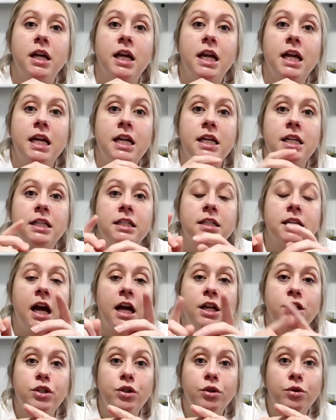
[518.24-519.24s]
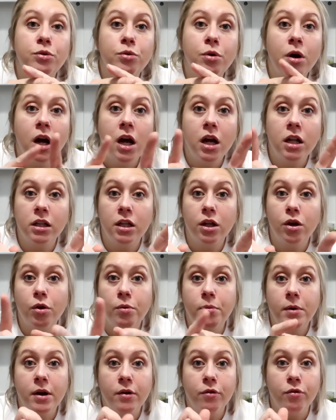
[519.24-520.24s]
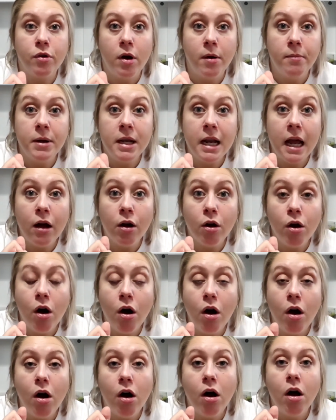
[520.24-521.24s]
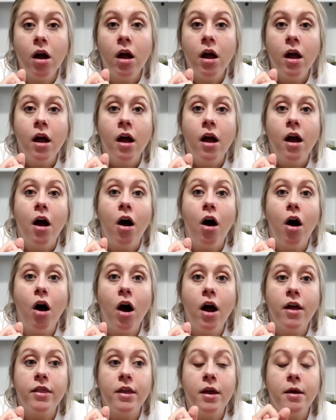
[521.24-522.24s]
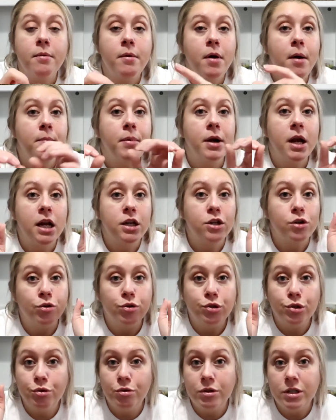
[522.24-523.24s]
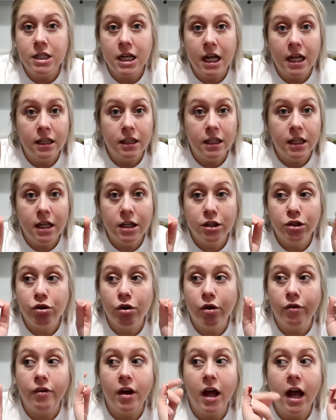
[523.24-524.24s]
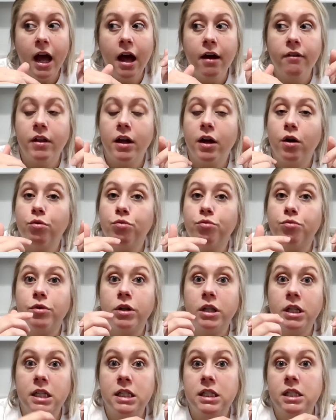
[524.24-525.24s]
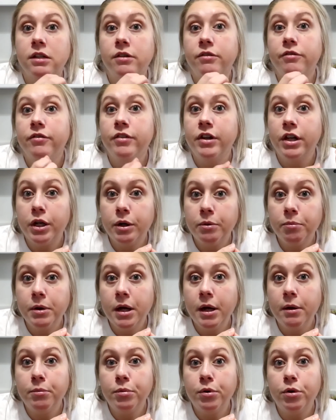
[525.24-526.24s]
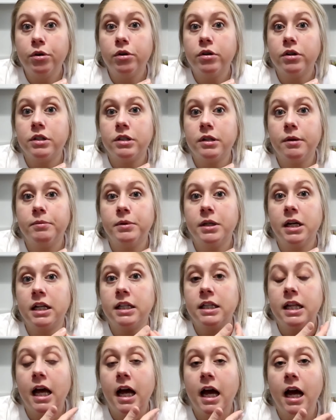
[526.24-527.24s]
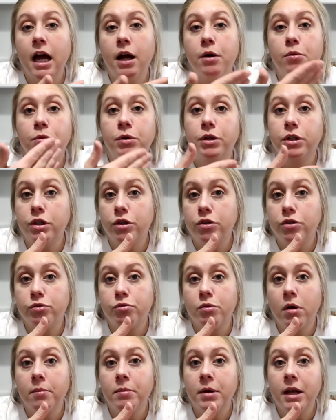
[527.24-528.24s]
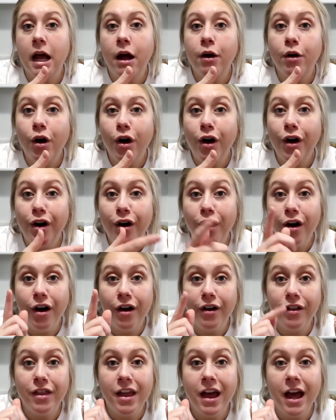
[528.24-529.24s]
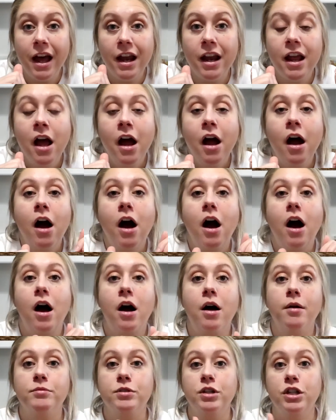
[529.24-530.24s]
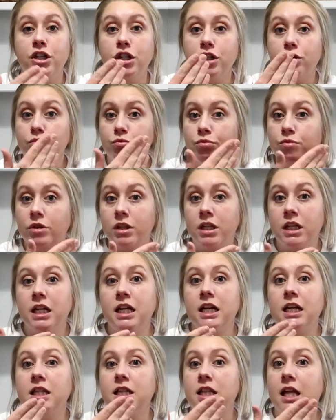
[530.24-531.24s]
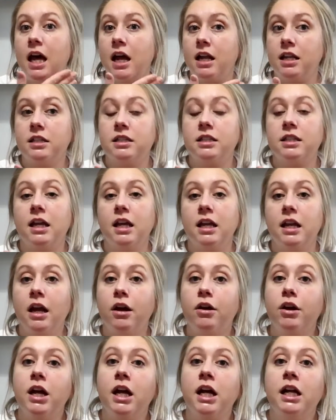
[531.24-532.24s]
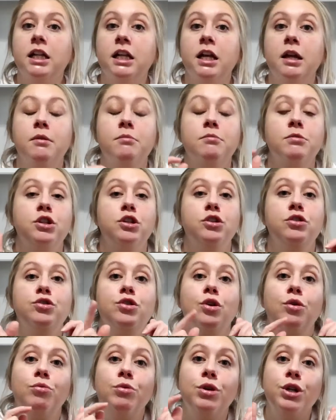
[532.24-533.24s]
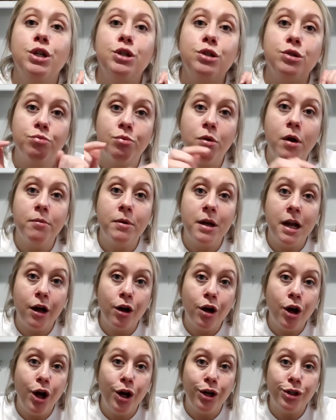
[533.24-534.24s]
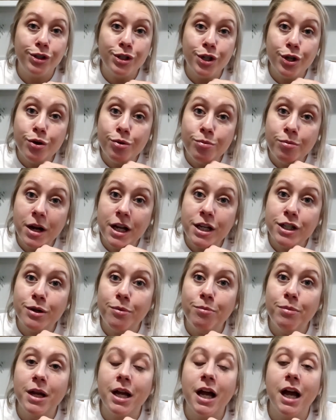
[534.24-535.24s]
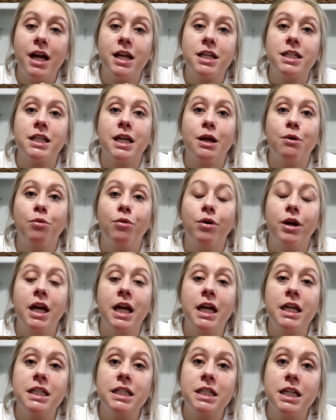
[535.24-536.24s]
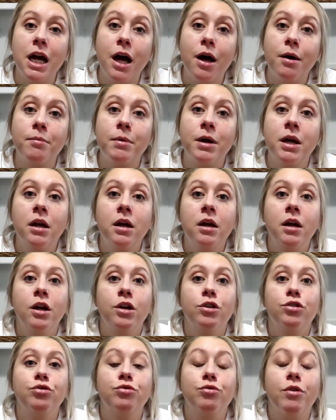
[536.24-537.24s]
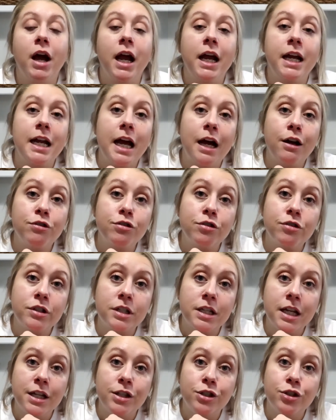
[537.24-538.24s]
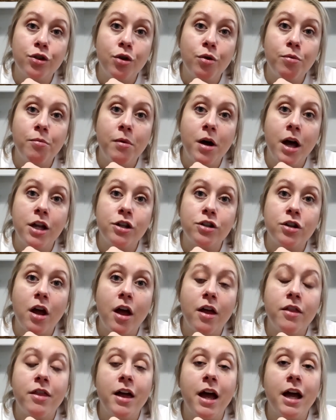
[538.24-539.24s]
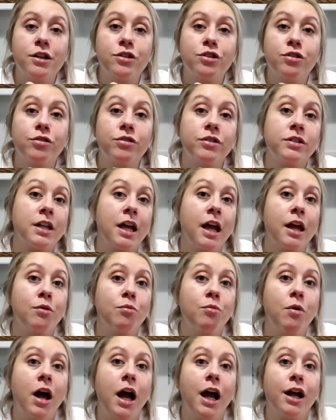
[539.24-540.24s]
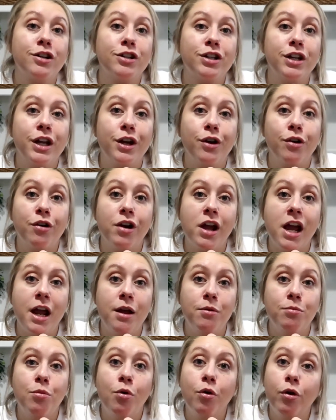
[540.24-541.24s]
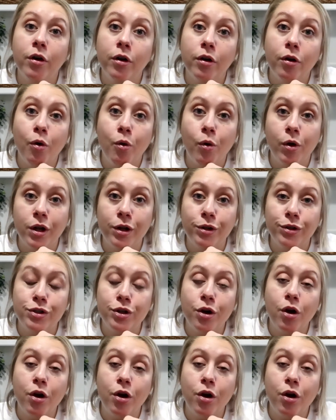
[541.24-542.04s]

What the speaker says: is I do a little bit of rubbing alcohol on them, but I don't do it daily. So if I had like a really severe pimple or something like that, I will use rubbing alcohol on that to just really get that skin area clean. But you don't want to use rubbing alcohol too much because it will end up drying out your skin so much that your skin will actually create more oil to